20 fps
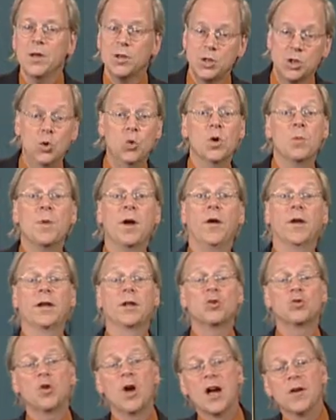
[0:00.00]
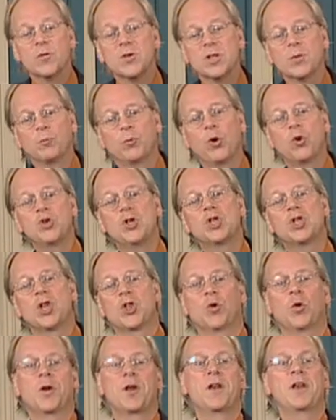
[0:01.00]
2 American drivers approach each
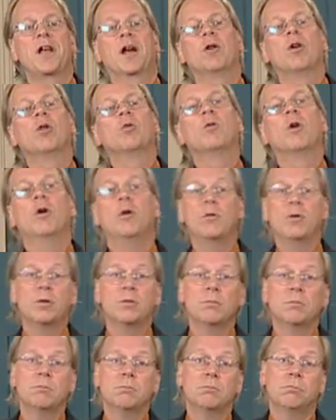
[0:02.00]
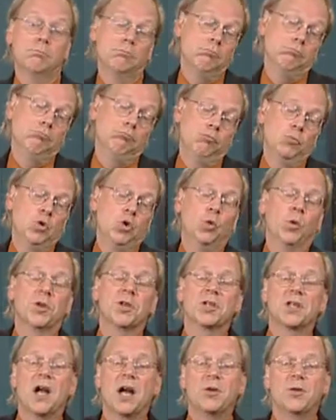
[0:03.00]
other on a narrow road. To which
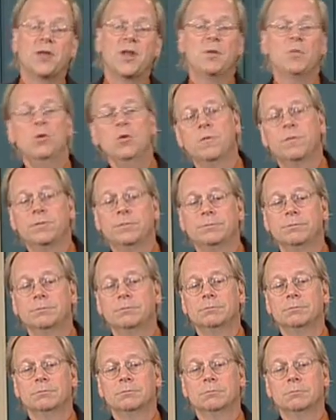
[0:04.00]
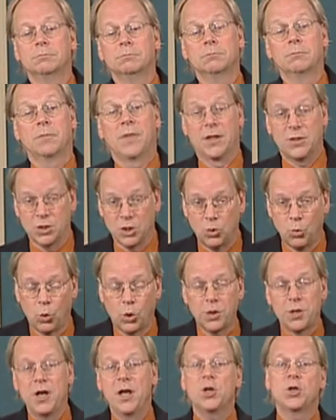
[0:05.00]
side do they move? That's a
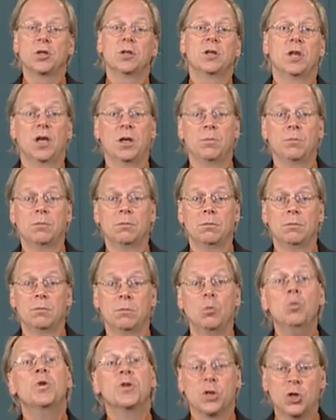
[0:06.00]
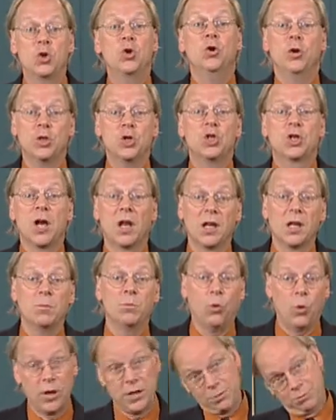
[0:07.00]
coordination game with a good shelling
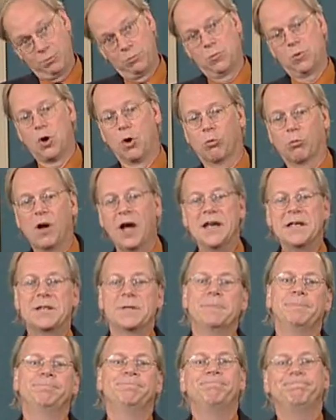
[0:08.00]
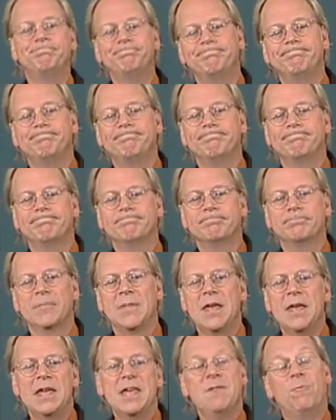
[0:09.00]
point. Go right.
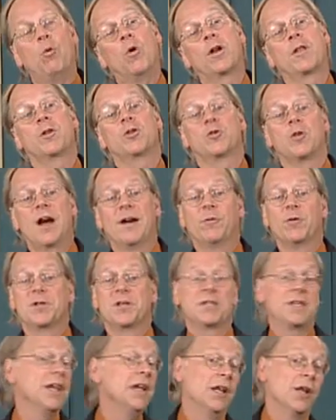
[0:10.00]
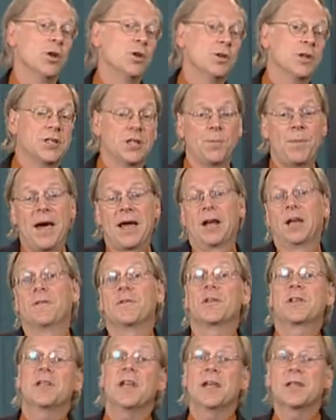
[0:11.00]
If one of the drivers is English, it's a battle of
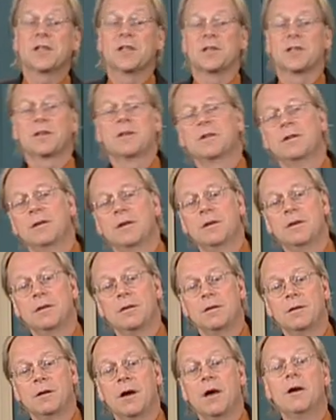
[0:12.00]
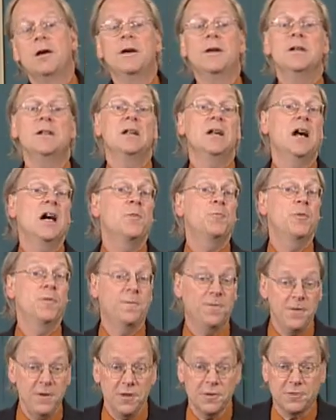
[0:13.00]
the sexes. I'd
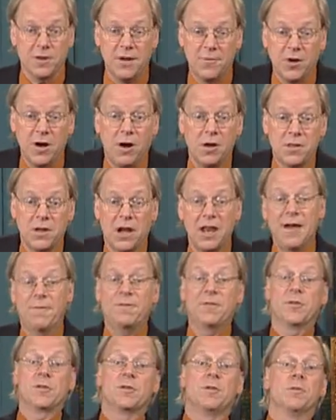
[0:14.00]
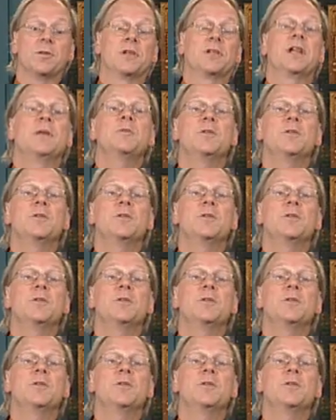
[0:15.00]
prefer driving on the left if it's all the same